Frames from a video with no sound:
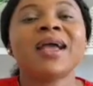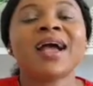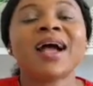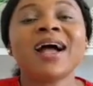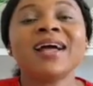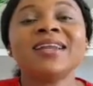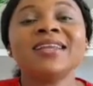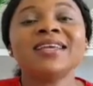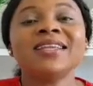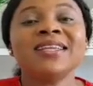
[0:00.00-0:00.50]

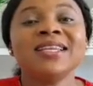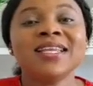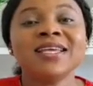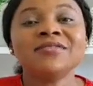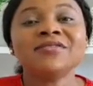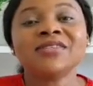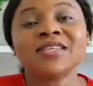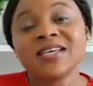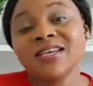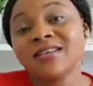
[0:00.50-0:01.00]
Annie
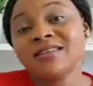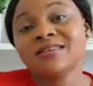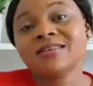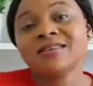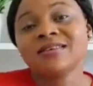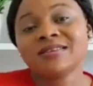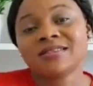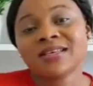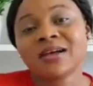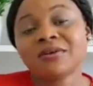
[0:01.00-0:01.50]
lives in
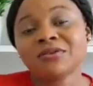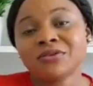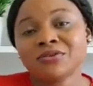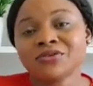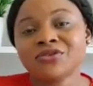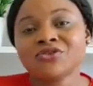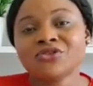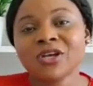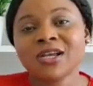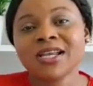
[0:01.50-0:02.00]
South
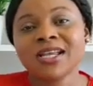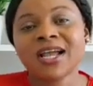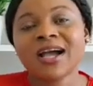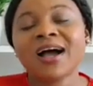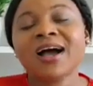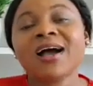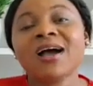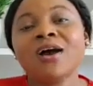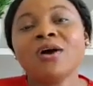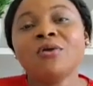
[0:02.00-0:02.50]

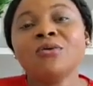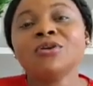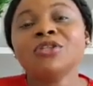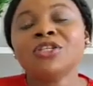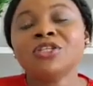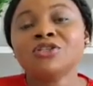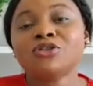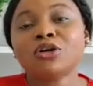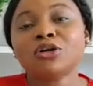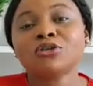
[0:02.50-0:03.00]
Australia, which
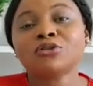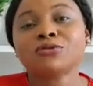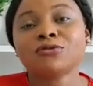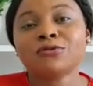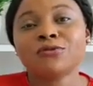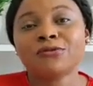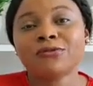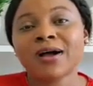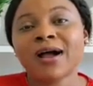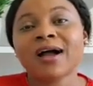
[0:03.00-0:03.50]
is not too
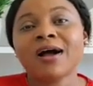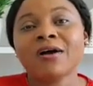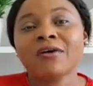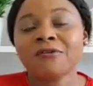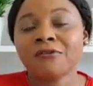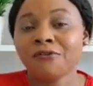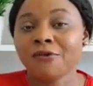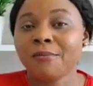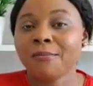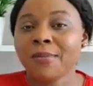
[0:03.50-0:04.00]
far
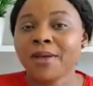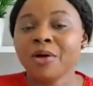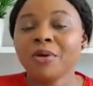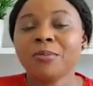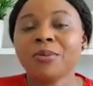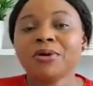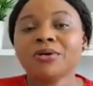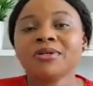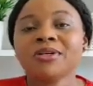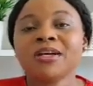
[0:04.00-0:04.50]
from
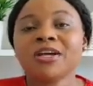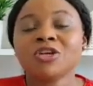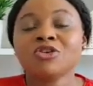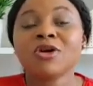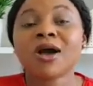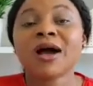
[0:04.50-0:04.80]
Melbourne, you